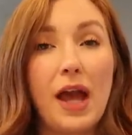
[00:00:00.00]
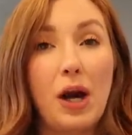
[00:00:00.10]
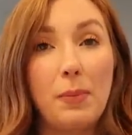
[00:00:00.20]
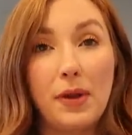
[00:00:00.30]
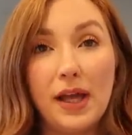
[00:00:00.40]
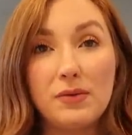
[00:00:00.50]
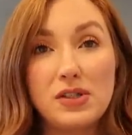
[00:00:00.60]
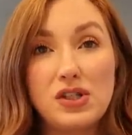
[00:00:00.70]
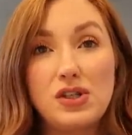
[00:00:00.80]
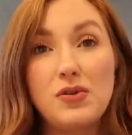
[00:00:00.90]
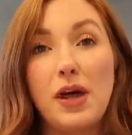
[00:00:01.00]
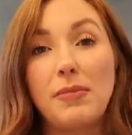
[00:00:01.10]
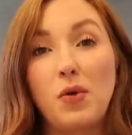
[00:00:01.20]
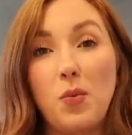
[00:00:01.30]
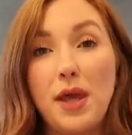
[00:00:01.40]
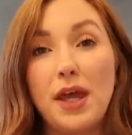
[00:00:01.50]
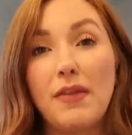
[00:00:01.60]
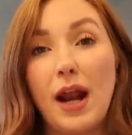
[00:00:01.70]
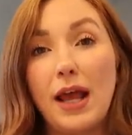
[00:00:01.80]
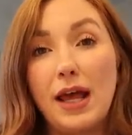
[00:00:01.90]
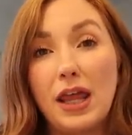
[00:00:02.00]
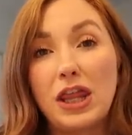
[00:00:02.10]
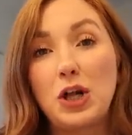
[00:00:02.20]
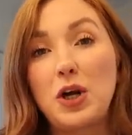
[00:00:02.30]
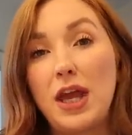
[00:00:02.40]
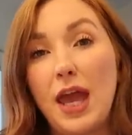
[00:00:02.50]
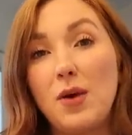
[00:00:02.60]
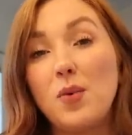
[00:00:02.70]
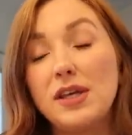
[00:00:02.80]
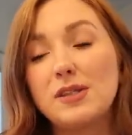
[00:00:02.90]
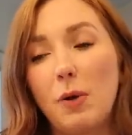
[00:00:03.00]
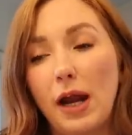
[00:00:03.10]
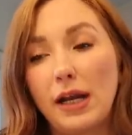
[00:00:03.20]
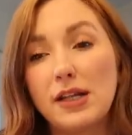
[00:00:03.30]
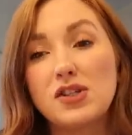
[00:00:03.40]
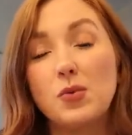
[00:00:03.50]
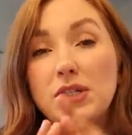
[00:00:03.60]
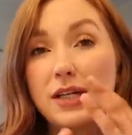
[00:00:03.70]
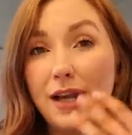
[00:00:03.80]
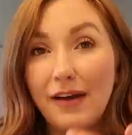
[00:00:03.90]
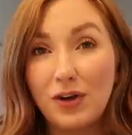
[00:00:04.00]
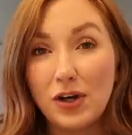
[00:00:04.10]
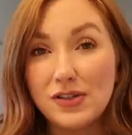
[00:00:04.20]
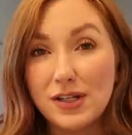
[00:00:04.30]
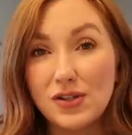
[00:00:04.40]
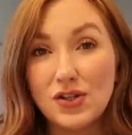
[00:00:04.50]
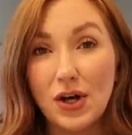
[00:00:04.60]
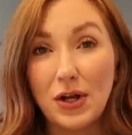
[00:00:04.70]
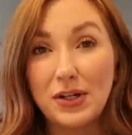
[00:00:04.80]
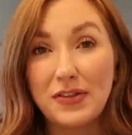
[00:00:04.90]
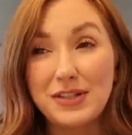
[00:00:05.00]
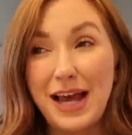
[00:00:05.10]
and our plan was to do them the weekend that I hit 38 weeks pregnant. So we didn't have a car seat installed at the